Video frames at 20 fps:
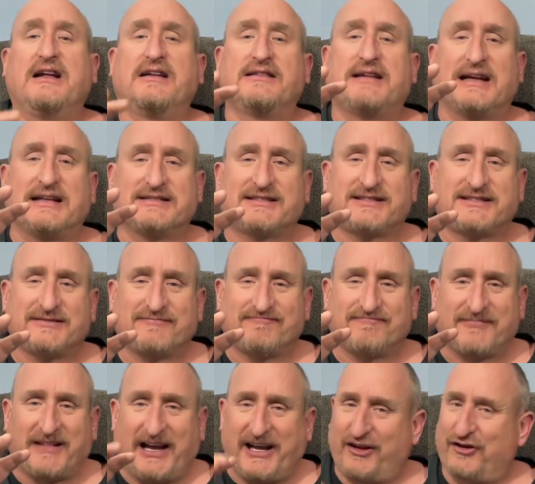
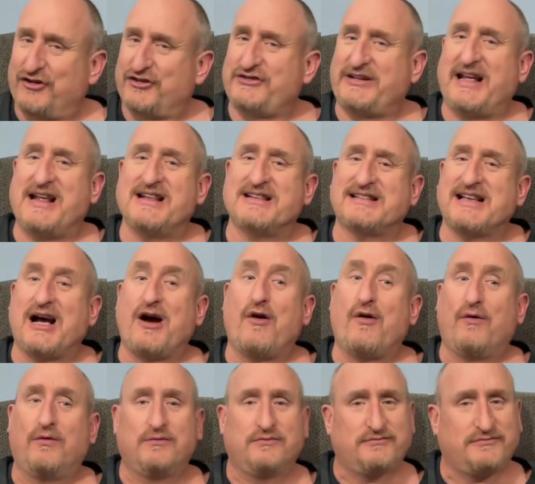I understand it's
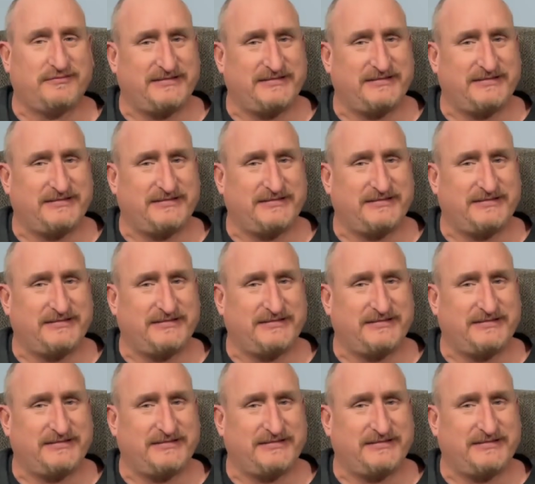how